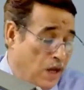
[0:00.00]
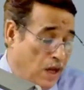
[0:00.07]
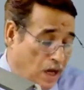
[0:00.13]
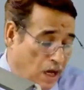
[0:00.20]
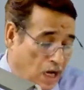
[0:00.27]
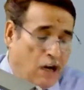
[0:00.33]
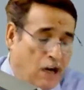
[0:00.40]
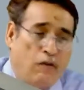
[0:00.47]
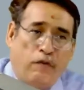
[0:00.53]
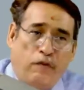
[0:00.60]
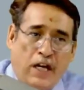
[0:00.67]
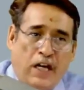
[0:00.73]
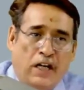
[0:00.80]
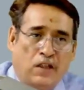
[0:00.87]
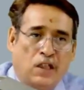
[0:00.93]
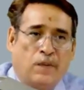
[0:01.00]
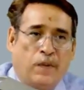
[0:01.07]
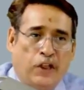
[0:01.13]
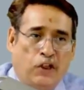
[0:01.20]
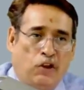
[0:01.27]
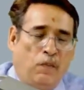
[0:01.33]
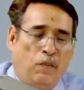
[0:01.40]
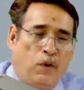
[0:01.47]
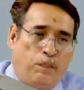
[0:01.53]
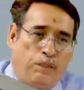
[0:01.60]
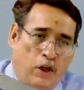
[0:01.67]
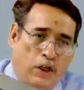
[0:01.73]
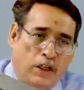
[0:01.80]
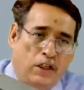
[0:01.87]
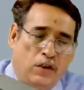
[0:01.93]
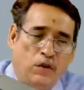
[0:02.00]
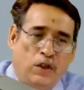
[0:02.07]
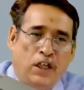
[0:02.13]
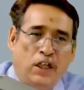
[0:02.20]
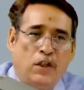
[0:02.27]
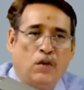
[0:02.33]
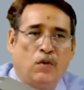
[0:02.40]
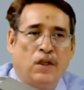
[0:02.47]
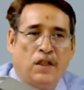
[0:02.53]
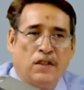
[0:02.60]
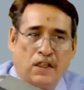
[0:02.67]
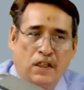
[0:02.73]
However, at this particular point, you need to understand